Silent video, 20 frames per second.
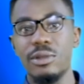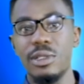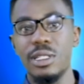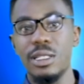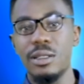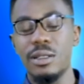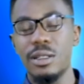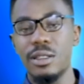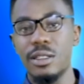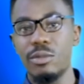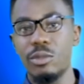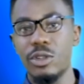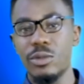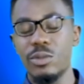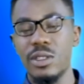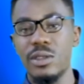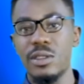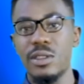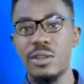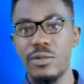leaders must
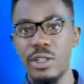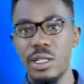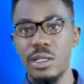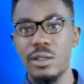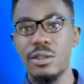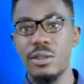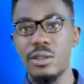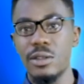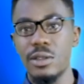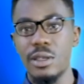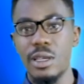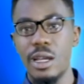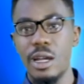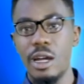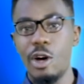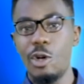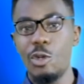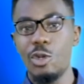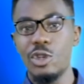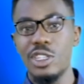be civilians,
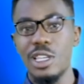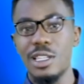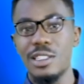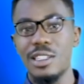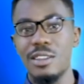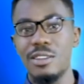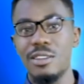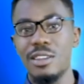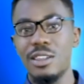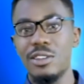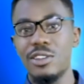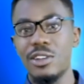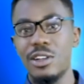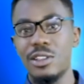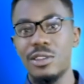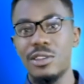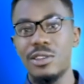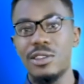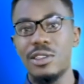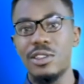rejecting the
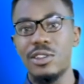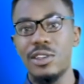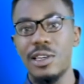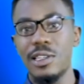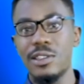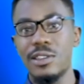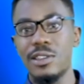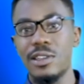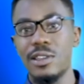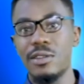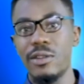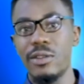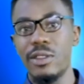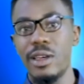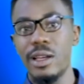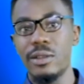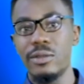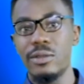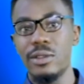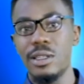junta's suggestion
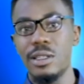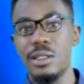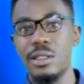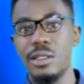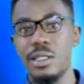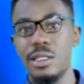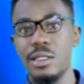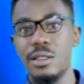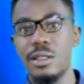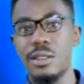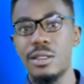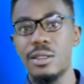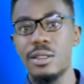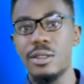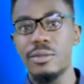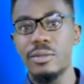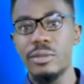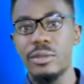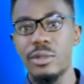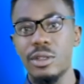that the leaders
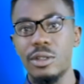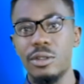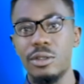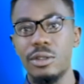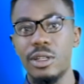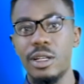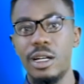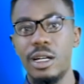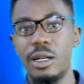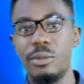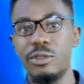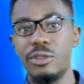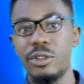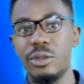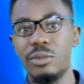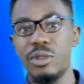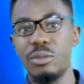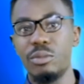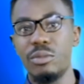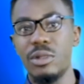could come
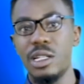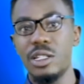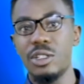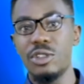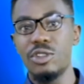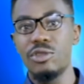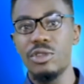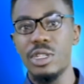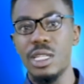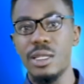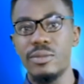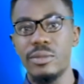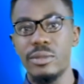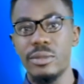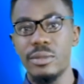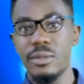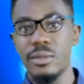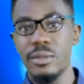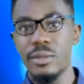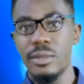from the military,
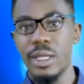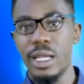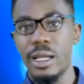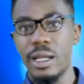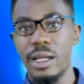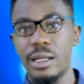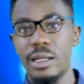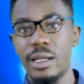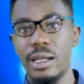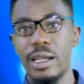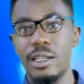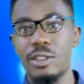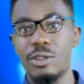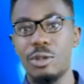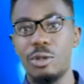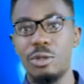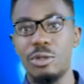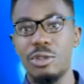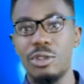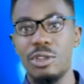and has
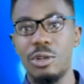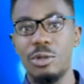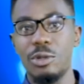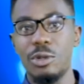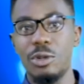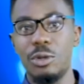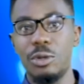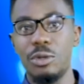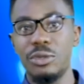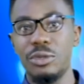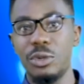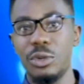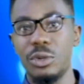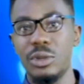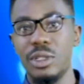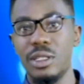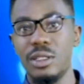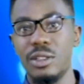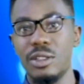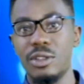also called for
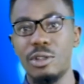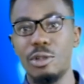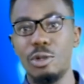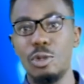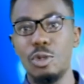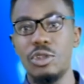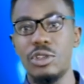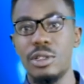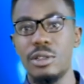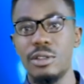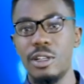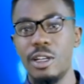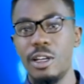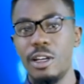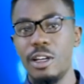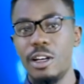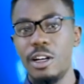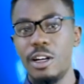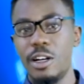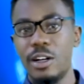the dissolution
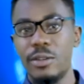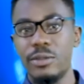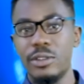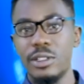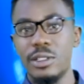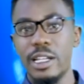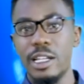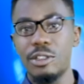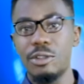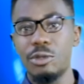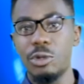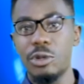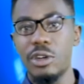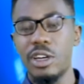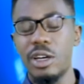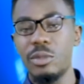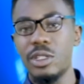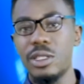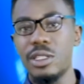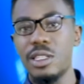of the National
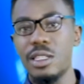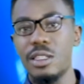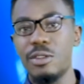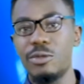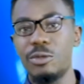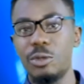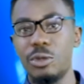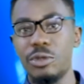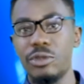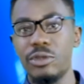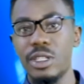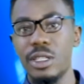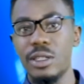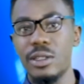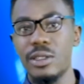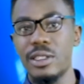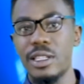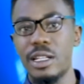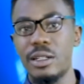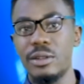Committee for the
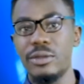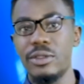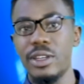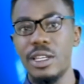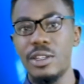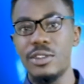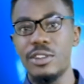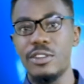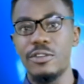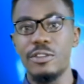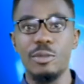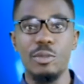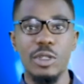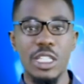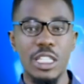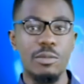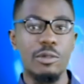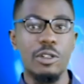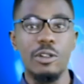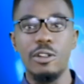Salvation of the
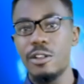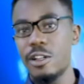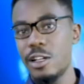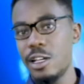People